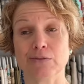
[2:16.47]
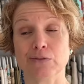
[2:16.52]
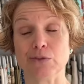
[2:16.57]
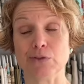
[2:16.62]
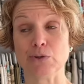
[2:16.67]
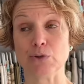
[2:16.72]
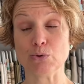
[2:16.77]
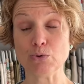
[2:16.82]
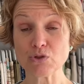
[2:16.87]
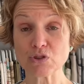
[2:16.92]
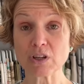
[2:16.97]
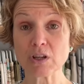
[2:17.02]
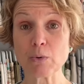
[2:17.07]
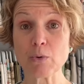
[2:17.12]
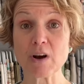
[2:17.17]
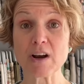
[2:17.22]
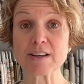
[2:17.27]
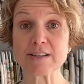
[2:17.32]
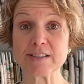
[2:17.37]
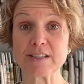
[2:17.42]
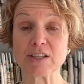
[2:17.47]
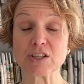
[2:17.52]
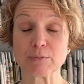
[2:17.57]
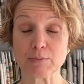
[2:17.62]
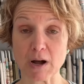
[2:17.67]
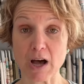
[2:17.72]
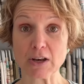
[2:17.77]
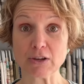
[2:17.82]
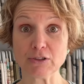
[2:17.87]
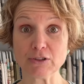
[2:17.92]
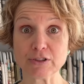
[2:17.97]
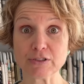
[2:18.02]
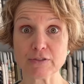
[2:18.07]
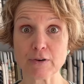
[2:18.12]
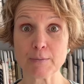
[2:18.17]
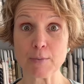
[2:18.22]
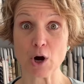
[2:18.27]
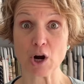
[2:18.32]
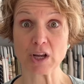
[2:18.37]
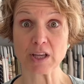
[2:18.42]
Usually where I stitch models for
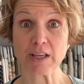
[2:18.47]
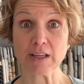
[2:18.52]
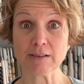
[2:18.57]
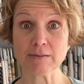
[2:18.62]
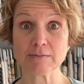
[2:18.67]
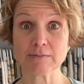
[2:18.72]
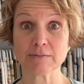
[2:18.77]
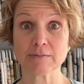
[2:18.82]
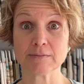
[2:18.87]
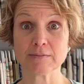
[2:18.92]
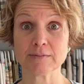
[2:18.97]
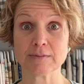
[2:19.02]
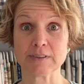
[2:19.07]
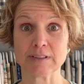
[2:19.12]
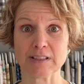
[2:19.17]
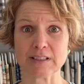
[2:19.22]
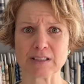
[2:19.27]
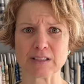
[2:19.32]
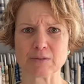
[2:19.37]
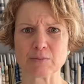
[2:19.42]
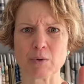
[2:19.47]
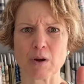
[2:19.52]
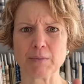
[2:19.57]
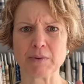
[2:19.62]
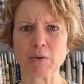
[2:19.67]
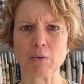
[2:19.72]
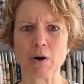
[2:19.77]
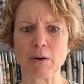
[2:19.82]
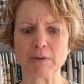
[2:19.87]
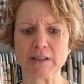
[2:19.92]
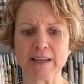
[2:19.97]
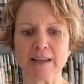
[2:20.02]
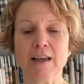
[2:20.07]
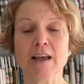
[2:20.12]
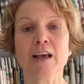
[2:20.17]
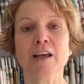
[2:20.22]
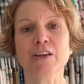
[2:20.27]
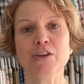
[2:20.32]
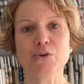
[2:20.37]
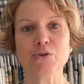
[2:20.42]
market. This is probably wobbly.
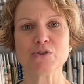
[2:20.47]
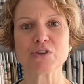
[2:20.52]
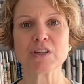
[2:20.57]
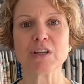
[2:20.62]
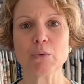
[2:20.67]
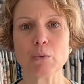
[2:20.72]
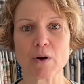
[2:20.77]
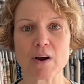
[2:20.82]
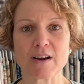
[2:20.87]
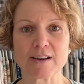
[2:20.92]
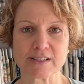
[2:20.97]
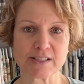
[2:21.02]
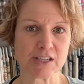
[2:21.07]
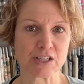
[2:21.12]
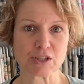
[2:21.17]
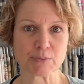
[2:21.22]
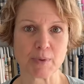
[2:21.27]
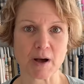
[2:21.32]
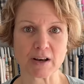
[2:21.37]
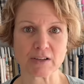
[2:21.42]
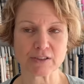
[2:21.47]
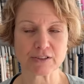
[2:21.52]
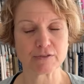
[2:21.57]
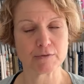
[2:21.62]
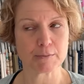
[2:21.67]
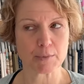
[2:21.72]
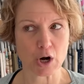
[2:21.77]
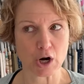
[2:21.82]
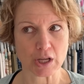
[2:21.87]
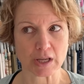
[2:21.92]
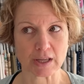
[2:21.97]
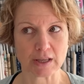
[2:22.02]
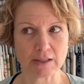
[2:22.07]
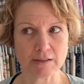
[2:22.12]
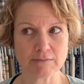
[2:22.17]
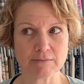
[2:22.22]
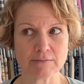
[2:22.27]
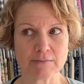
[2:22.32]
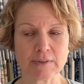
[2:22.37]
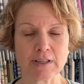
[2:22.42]
Usually where I stitch models for
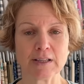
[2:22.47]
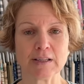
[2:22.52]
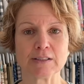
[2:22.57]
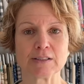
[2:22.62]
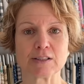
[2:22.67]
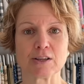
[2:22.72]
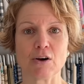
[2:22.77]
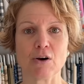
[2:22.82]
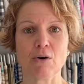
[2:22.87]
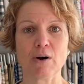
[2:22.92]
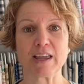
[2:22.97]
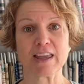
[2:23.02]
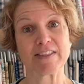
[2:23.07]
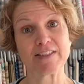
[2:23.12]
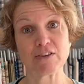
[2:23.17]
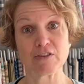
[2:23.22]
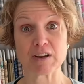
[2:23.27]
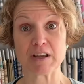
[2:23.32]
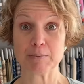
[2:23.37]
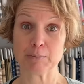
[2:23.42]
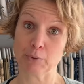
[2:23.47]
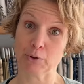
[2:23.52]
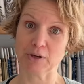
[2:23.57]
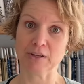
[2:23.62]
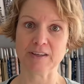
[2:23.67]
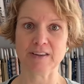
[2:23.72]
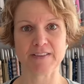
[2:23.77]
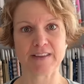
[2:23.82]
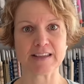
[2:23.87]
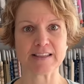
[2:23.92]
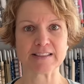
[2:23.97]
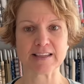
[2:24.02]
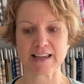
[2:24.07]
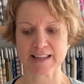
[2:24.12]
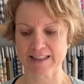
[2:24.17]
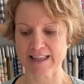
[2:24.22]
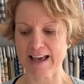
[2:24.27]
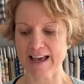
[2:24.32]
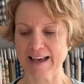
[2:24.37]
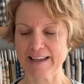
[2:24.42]
market. So I get their input and things like
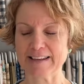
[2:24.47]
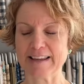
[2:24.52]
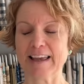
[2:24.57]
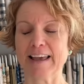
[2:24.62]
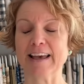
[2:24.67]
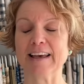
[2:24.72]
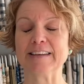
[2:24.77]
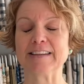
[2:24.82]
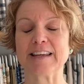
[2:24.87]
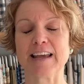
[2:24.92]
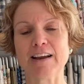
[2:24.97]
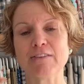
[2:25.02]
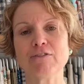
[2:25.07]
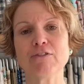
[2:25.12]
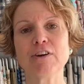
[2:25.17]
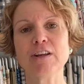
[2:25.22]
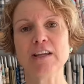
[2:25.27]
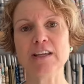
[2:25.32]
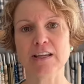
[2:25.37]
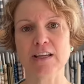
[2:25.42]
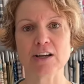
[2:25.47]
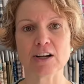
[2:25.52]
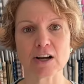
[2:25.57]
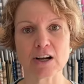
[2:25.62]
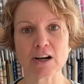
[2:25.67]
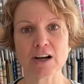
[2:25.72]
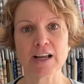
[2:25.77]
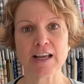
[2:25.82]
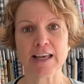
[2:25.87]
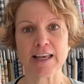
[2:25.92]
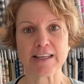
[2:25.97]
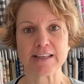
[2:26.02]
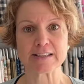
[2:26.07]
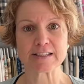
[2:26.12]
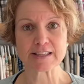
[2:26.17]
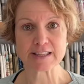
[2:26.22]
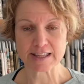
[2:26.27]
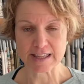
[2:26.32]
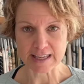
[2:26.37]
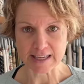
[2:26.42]
that. And every year it
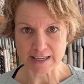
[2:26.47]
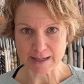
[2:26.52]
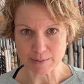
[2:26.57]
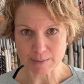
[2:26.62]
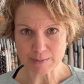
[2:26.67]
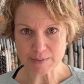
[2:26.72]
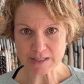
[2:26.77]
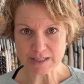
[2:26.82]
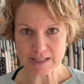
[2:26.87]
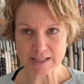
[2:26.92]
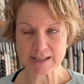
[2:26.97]
is themed.